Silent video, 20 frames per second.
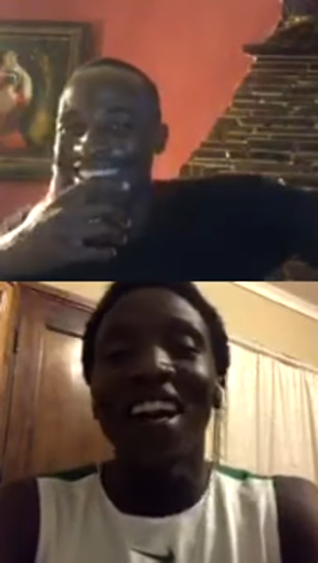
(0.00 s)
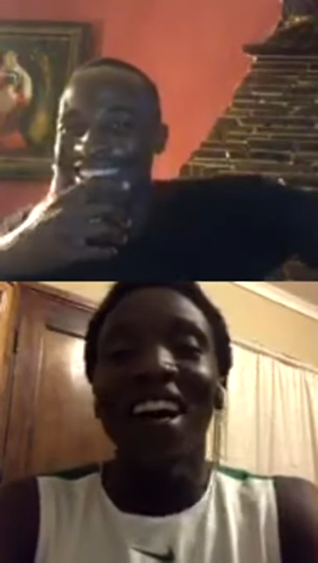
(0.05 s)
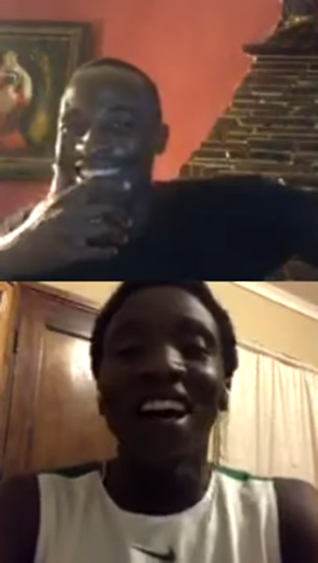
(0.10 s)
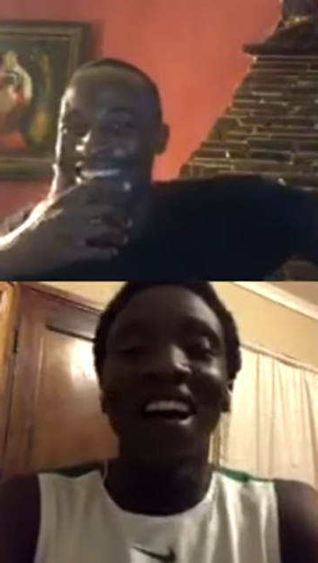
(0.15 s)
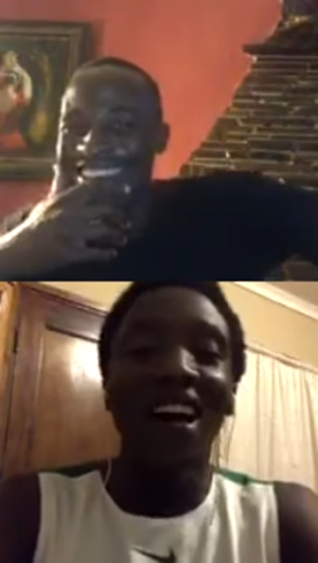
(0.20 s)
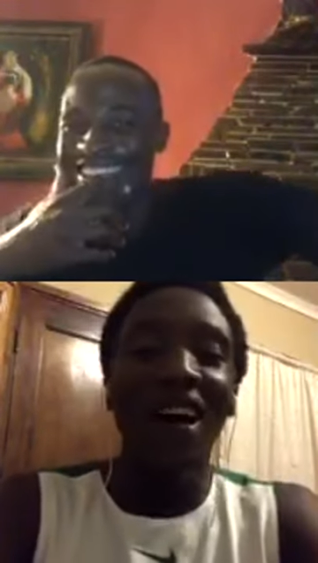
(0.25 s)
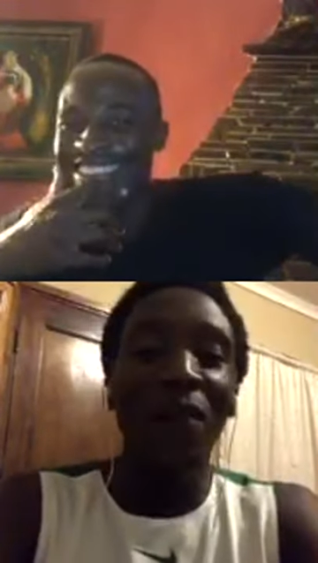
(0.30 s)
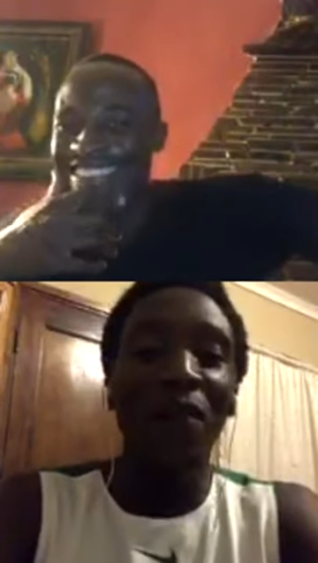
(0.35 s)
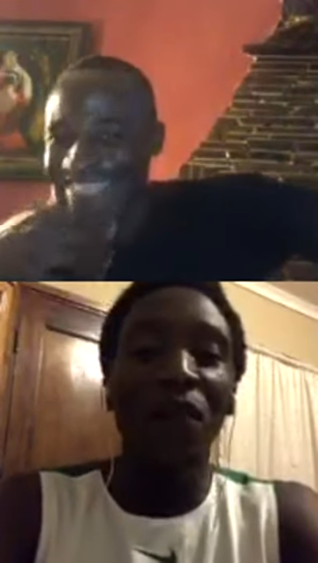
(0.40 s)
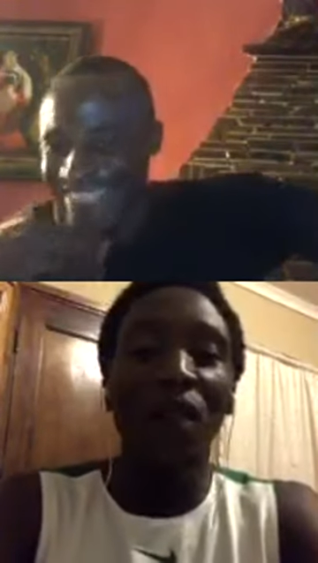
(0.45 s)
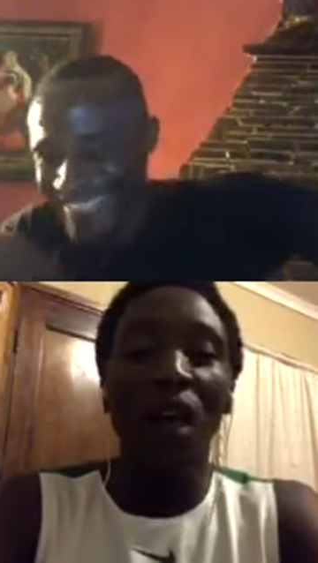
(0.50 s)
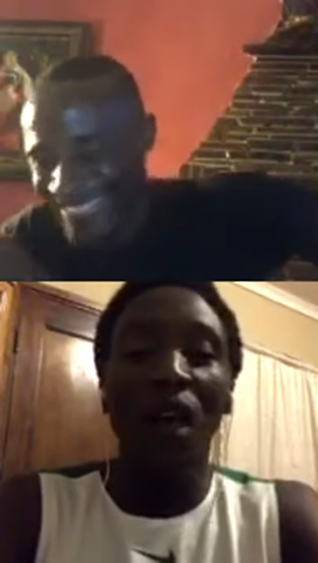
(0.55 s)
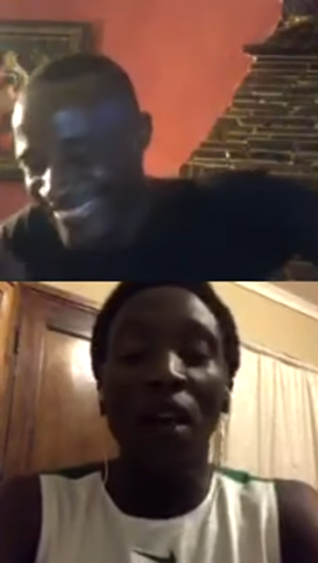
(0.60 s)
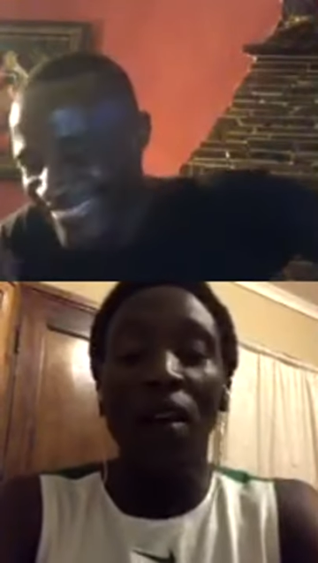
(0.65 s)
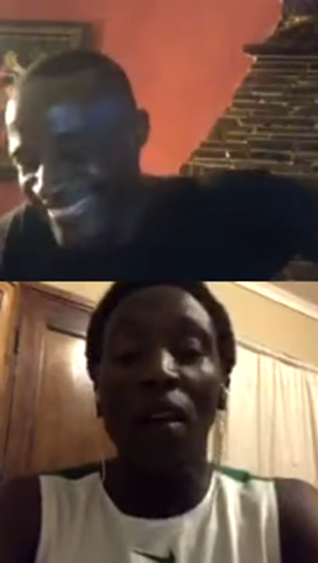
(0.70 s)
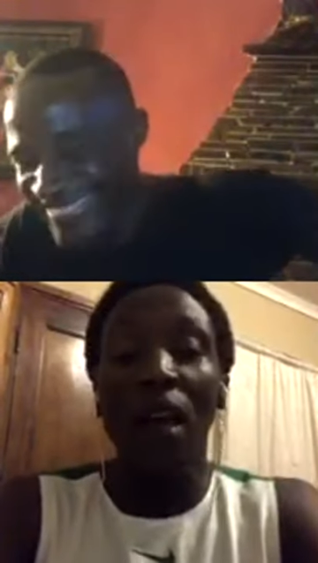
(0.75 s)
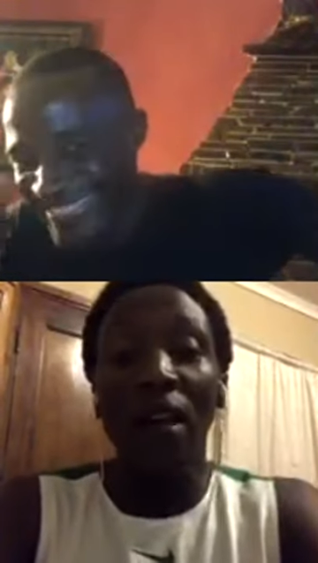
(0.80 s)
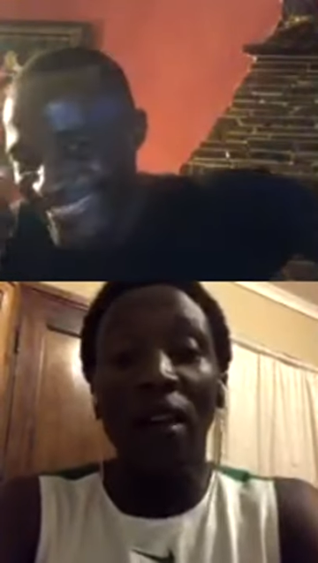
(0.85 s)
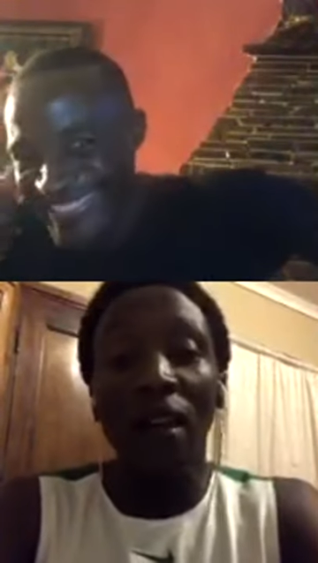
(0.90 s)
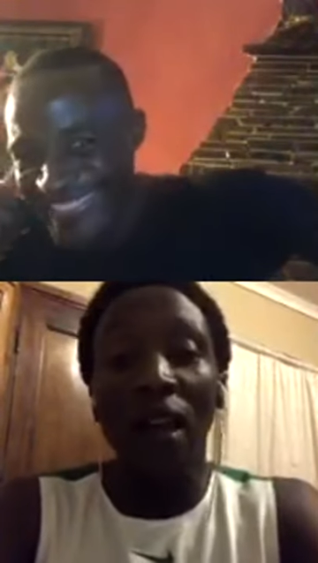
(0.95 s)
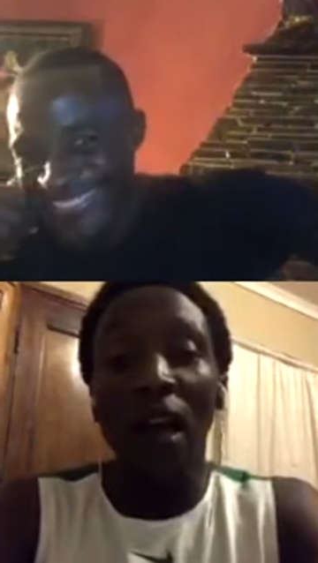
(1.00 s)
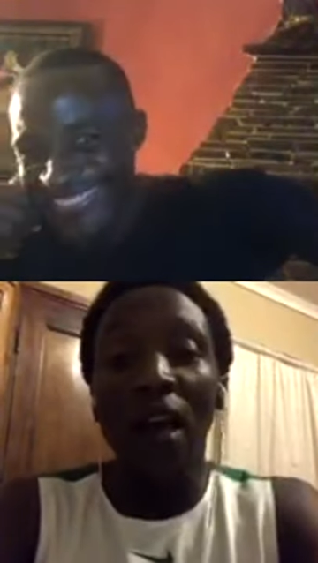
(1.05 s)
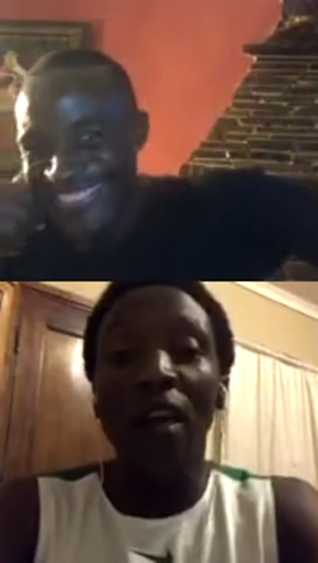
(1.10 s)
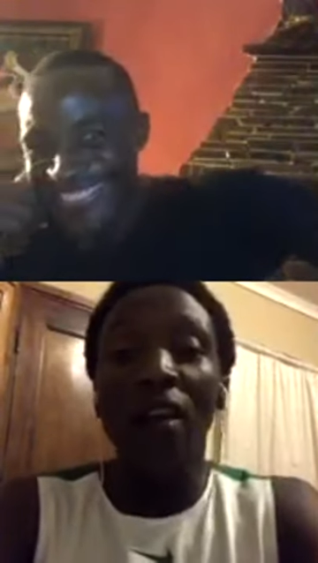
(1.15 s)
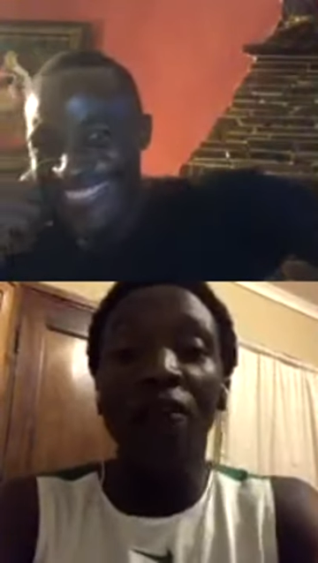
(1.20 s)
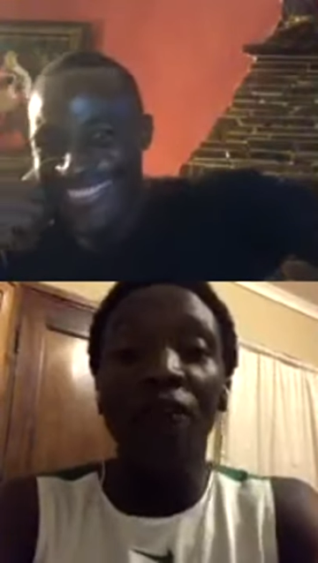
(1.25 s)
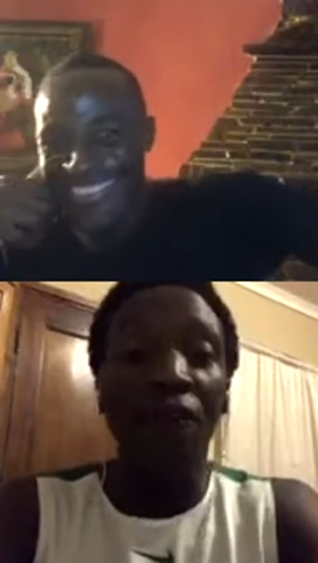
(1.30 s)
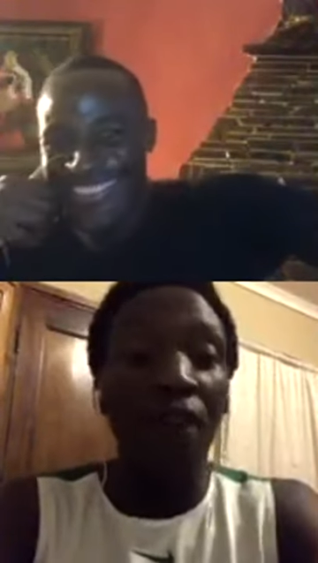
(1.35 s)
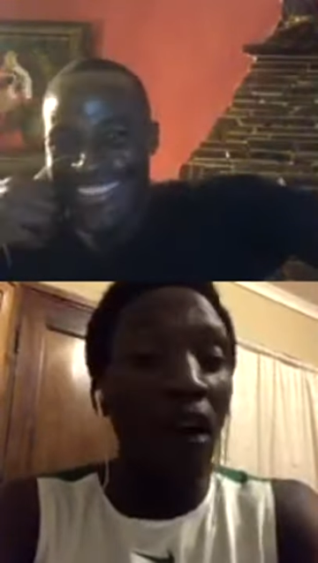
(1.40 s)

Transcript: I have